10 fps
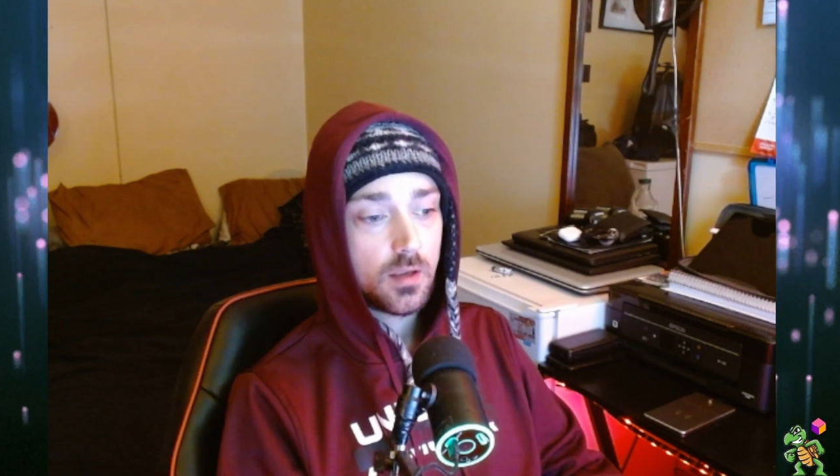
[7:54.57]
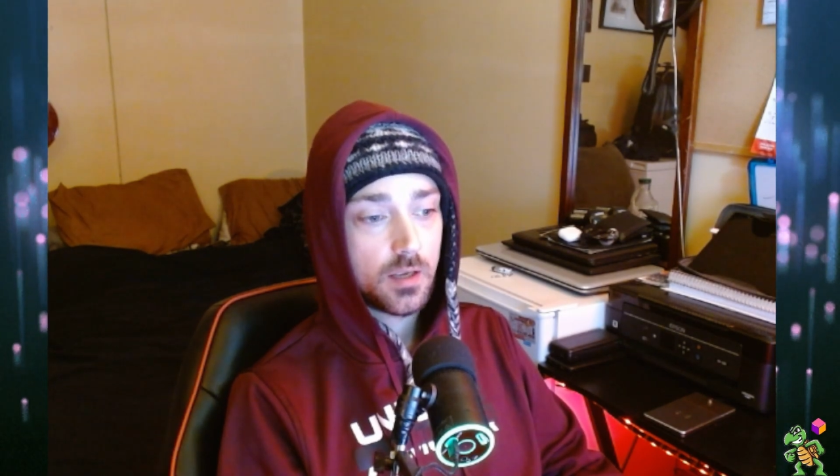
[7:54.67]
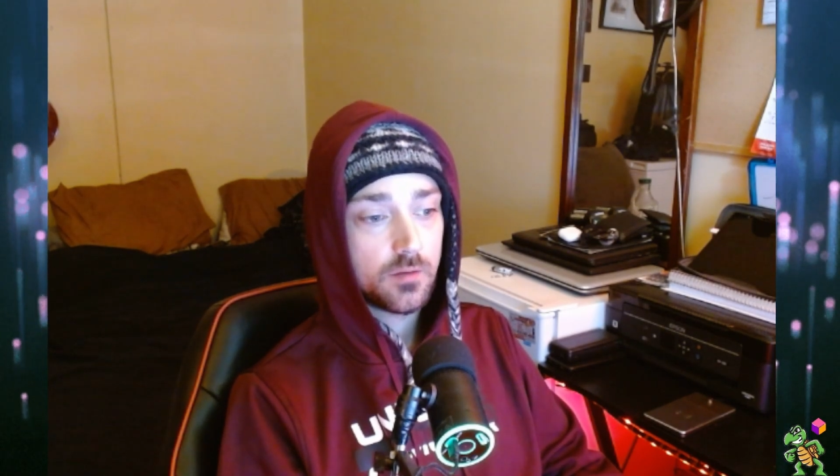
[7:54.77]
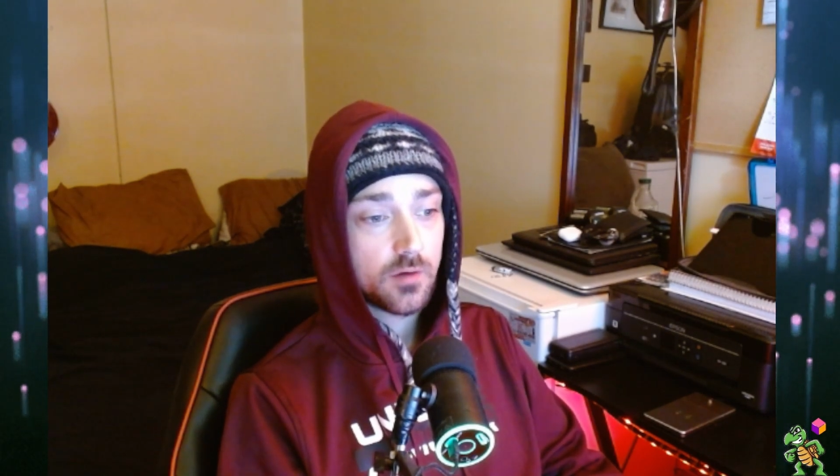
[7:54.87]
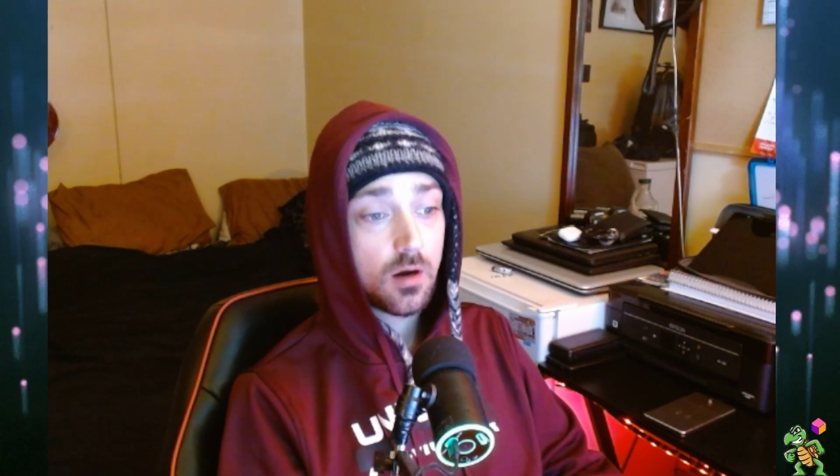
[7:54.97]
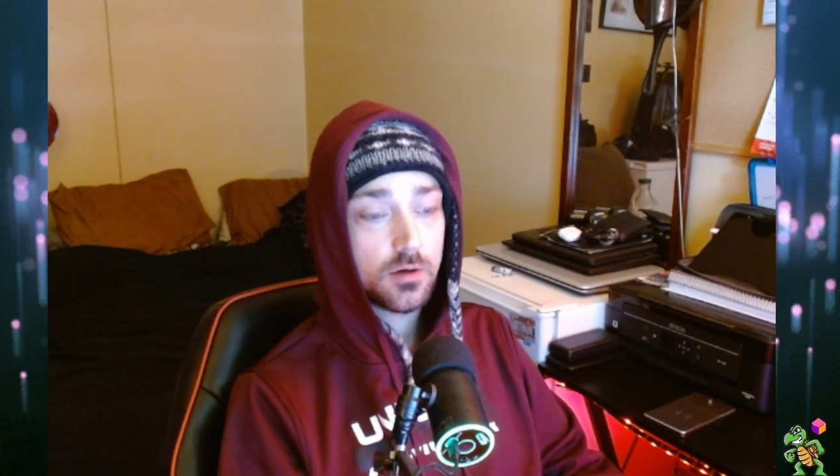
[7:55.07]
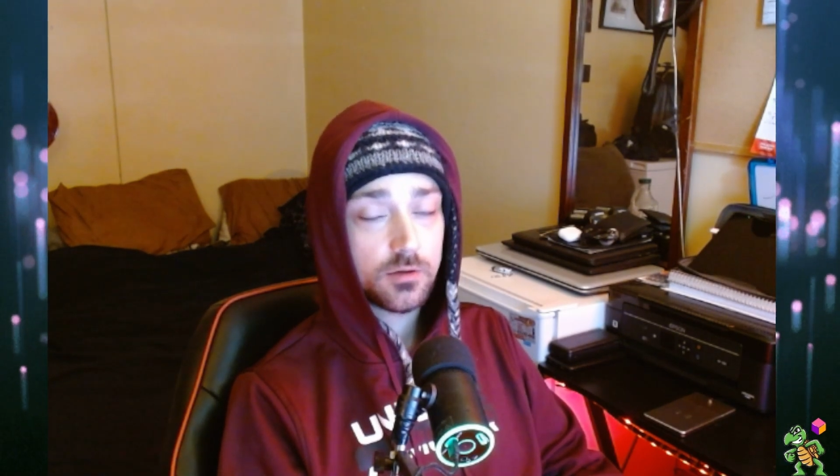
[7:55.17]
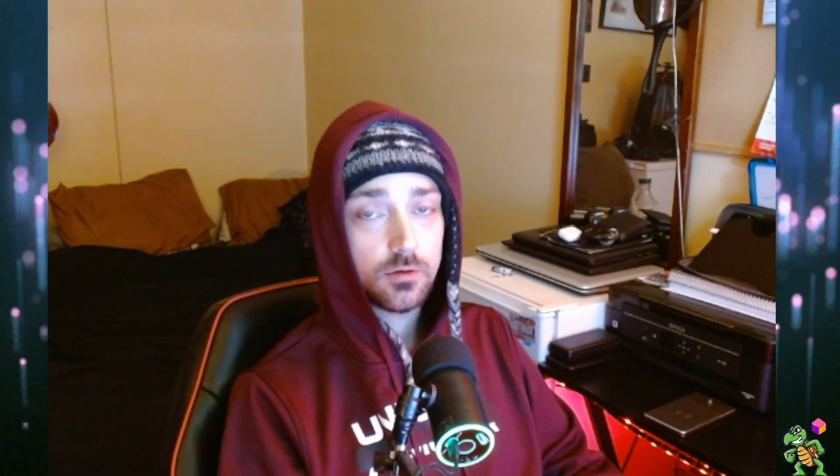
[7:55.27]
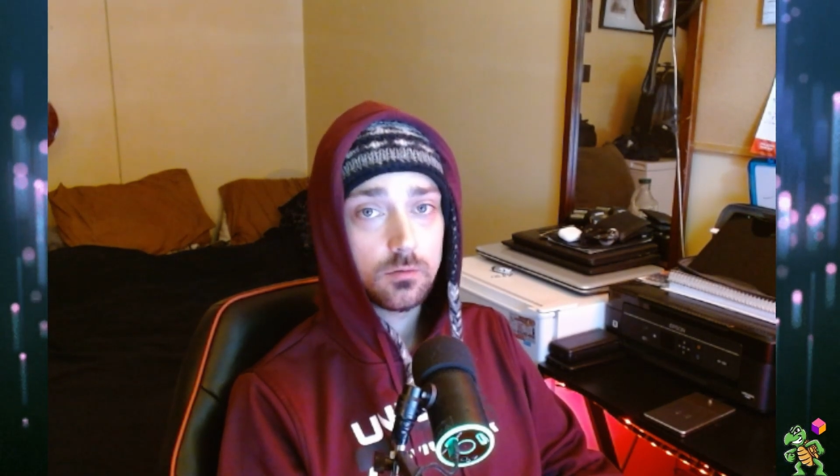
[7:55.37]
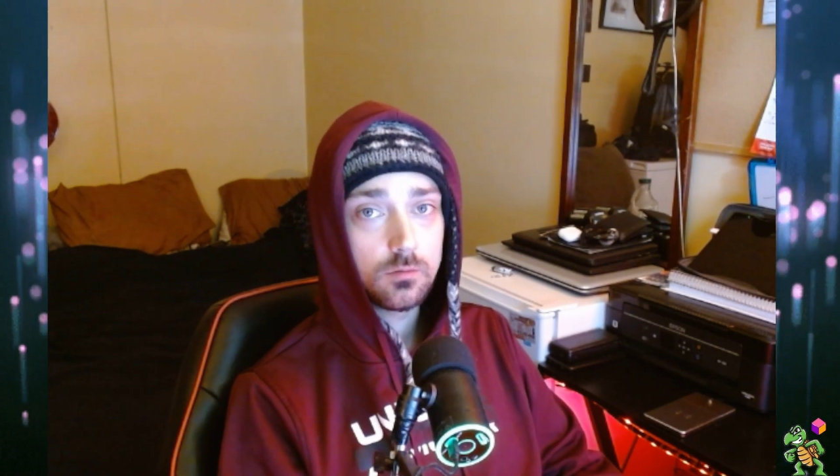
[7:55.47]
and the
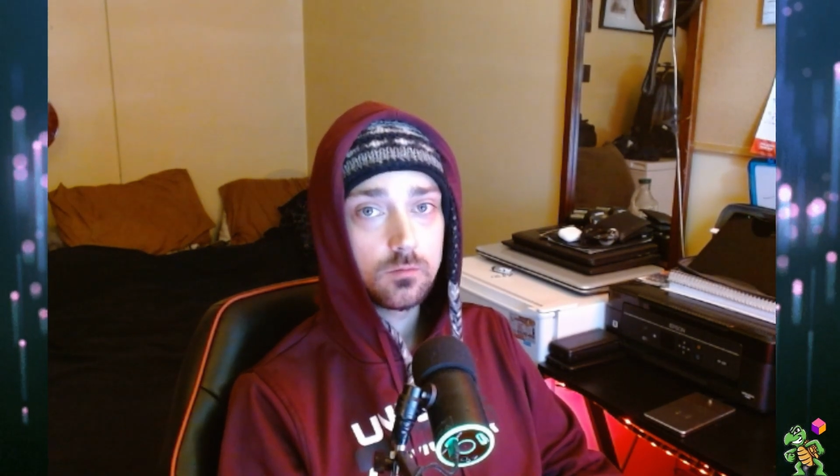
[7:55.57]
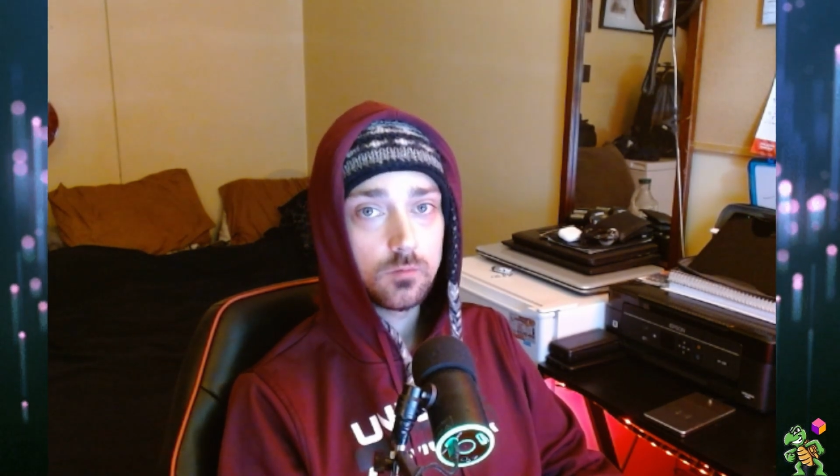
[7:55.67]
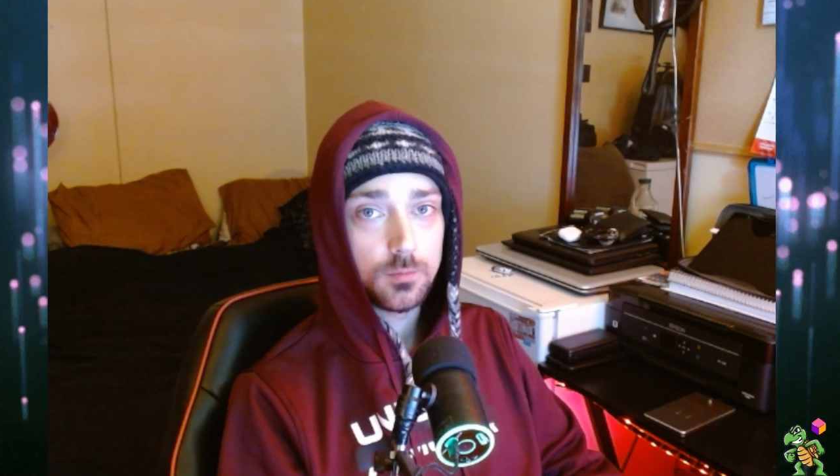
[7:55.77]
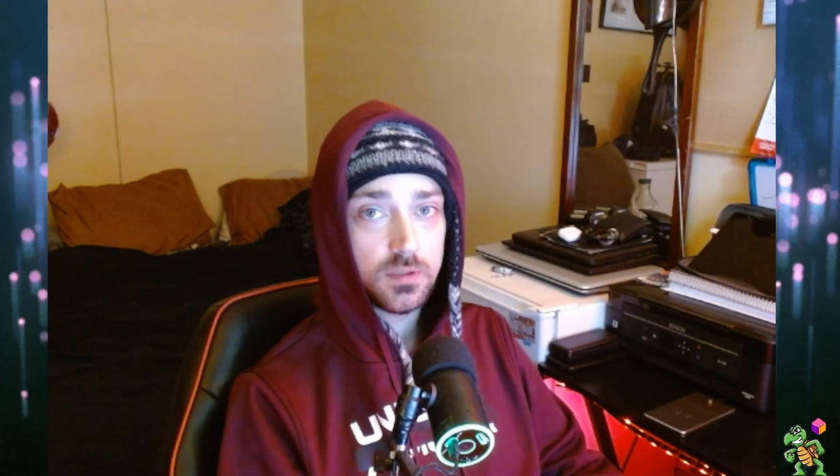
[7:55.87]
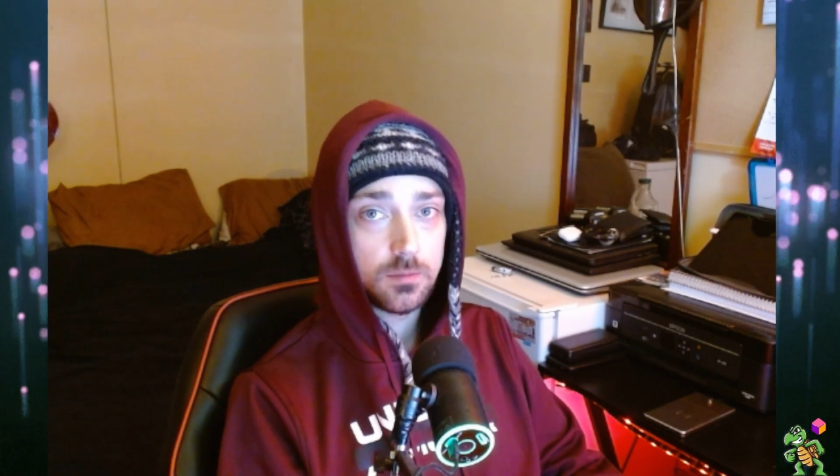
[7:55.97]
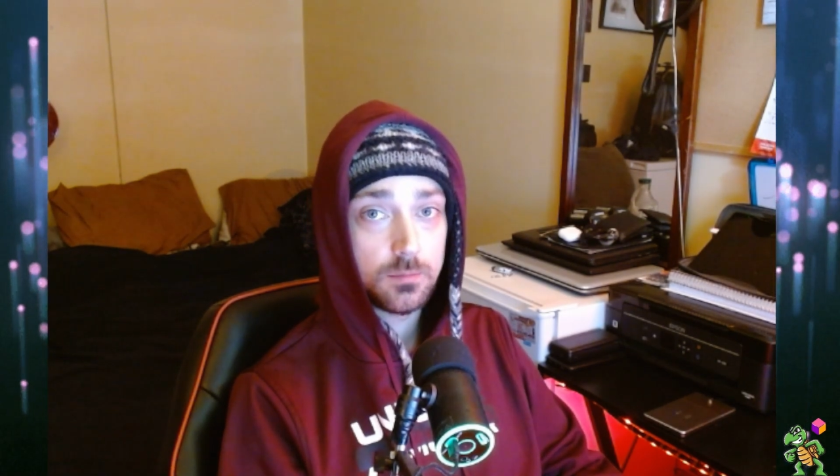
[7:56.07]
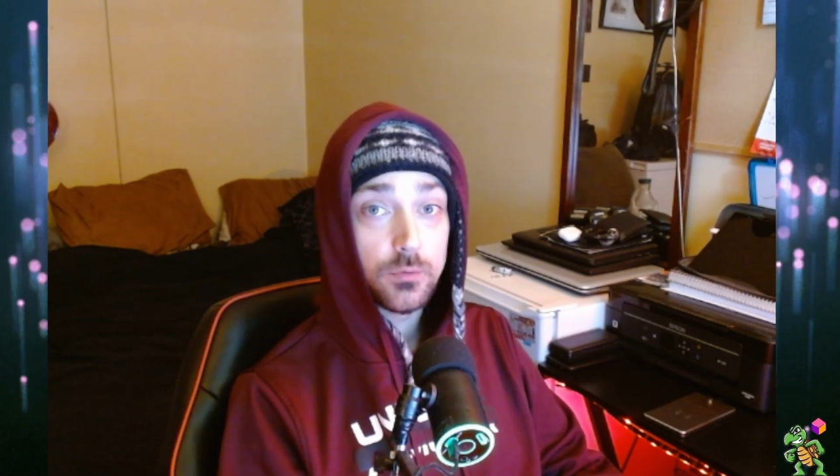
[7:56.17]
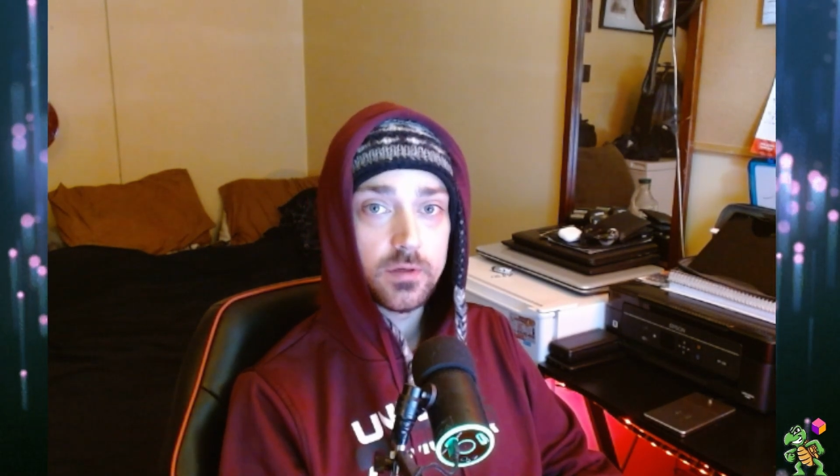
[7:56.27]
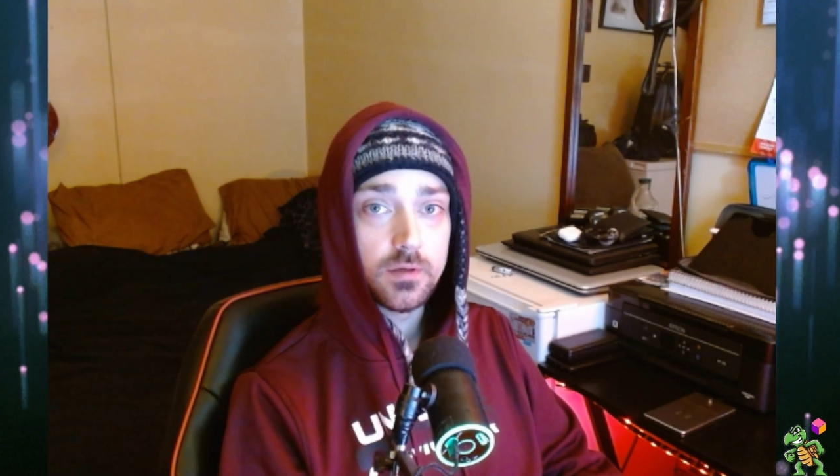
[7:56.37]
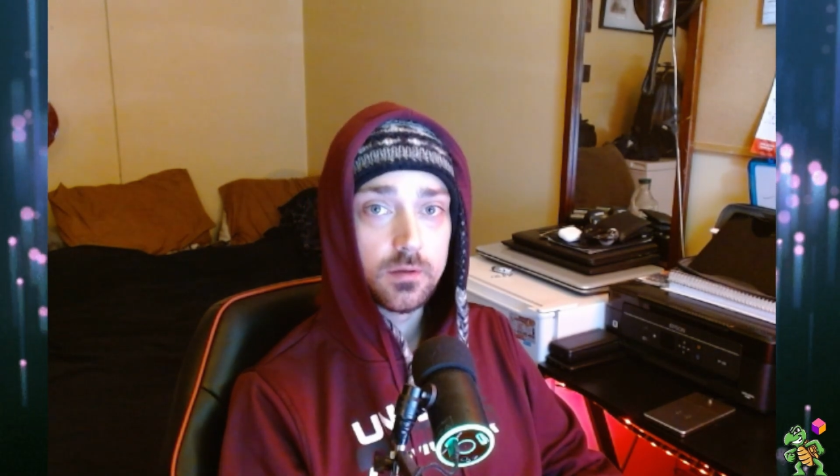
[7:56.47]
audio will be muted.